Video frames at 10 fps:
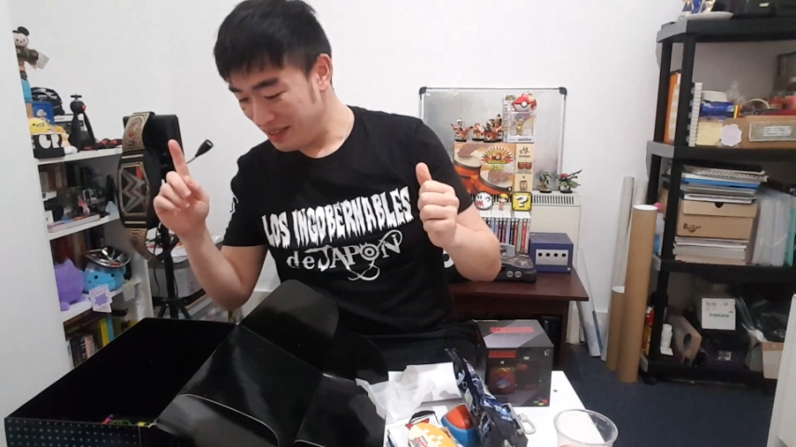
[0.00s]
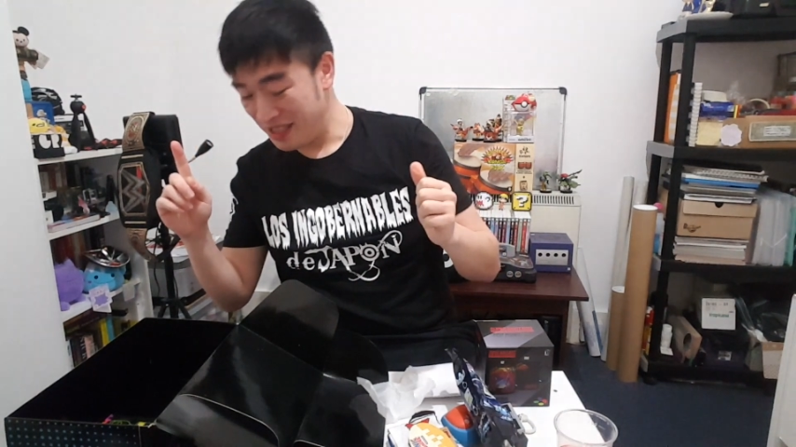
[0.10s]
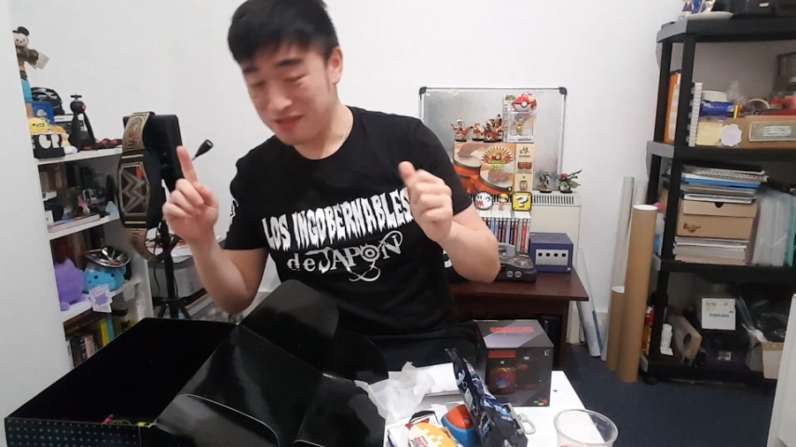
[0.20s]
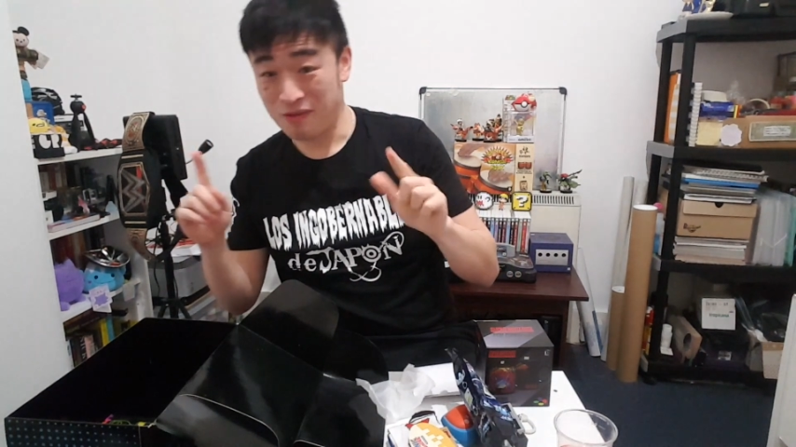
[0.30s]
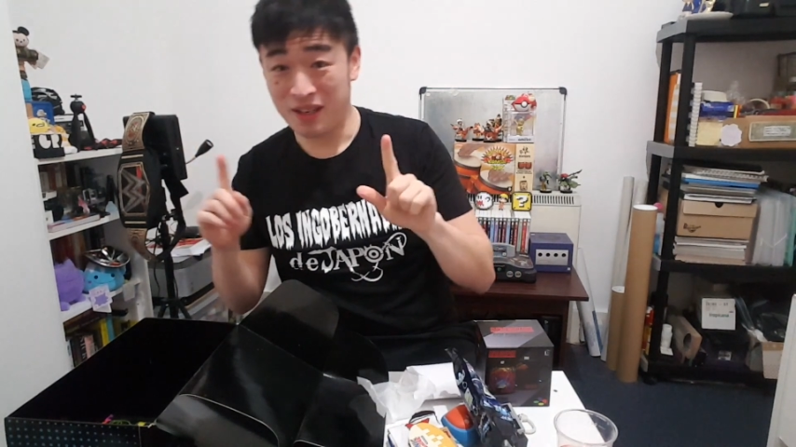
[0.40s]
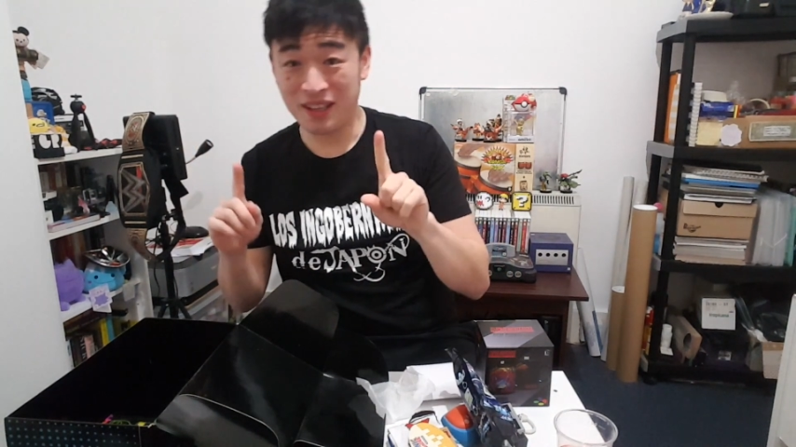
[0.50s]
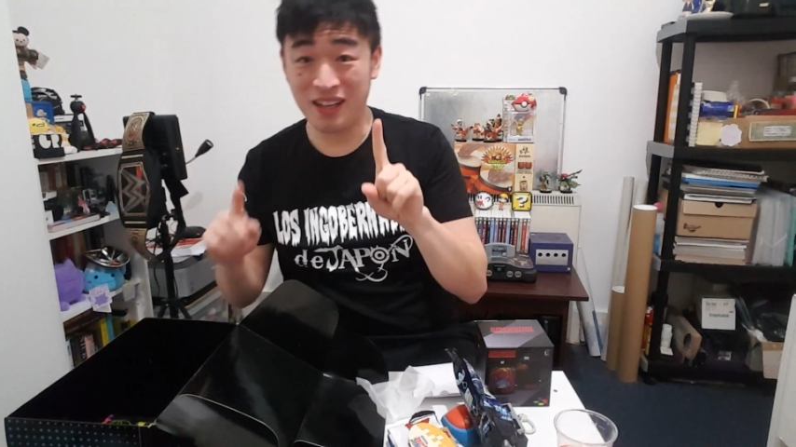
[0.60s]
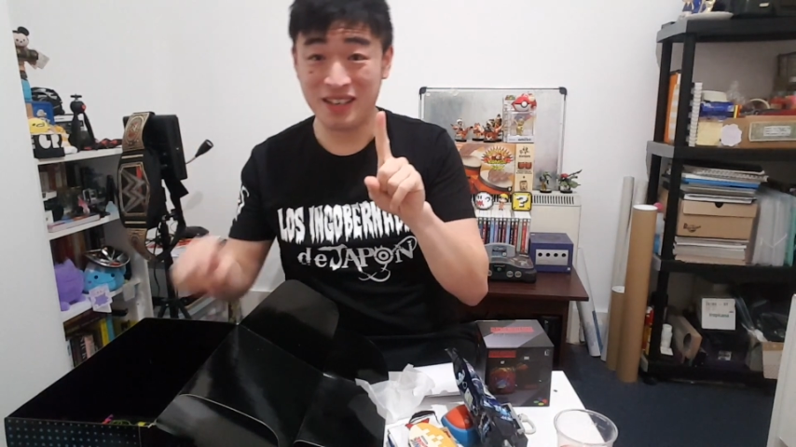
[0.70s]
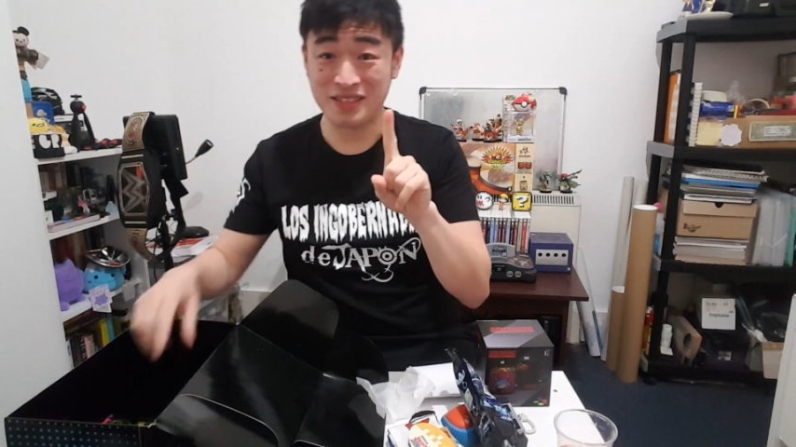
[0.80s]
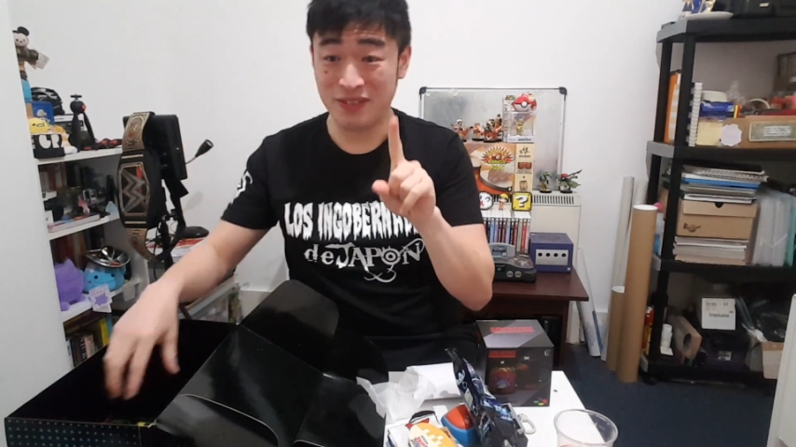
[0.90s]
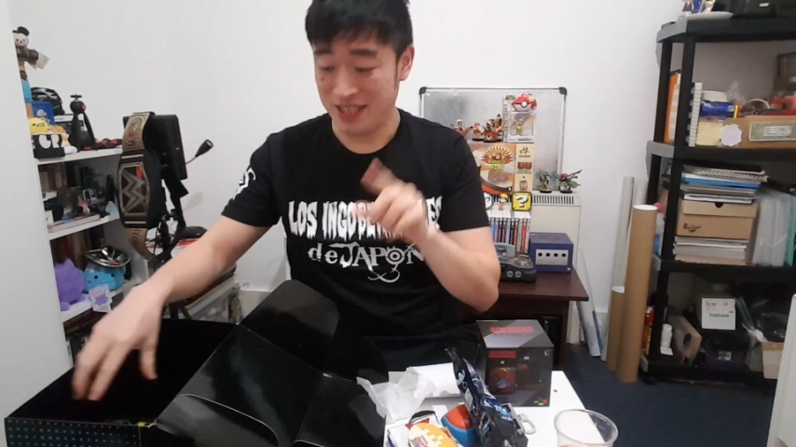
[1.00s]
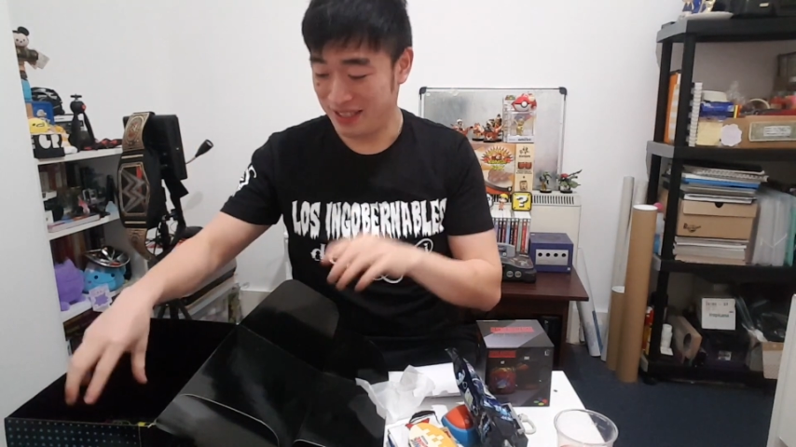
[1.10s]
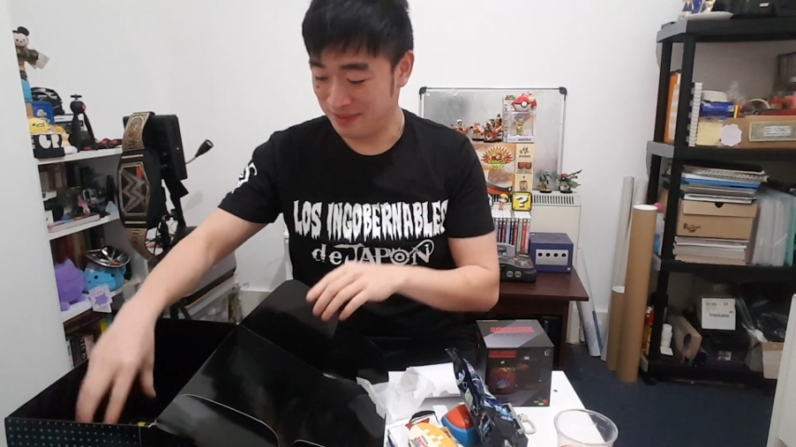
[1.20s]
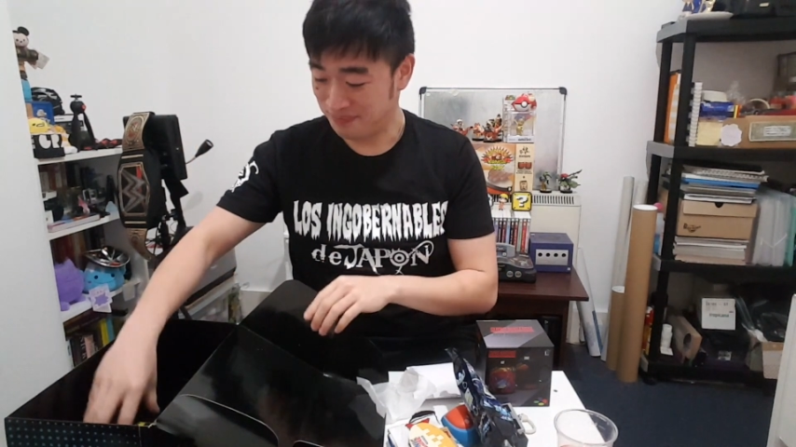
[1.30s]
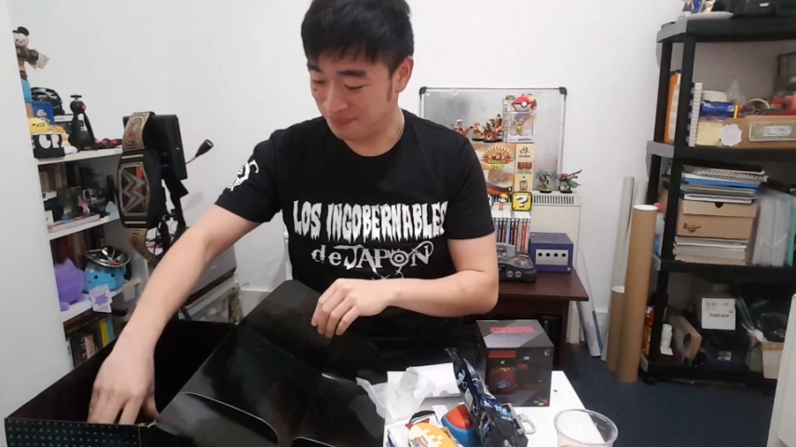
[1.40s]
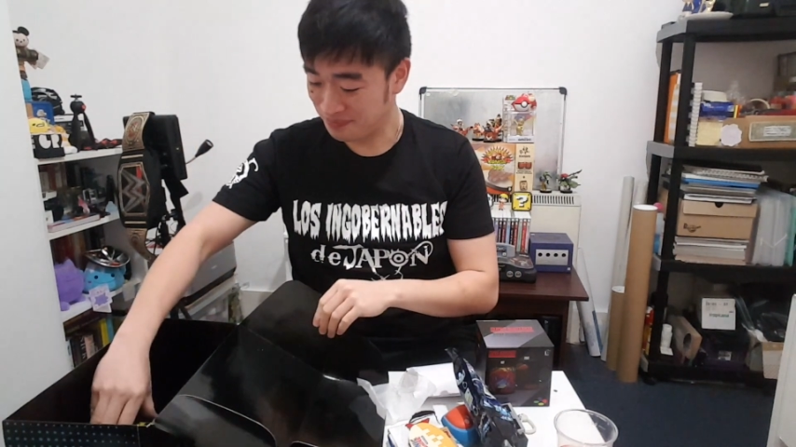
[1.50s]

There's one last thing.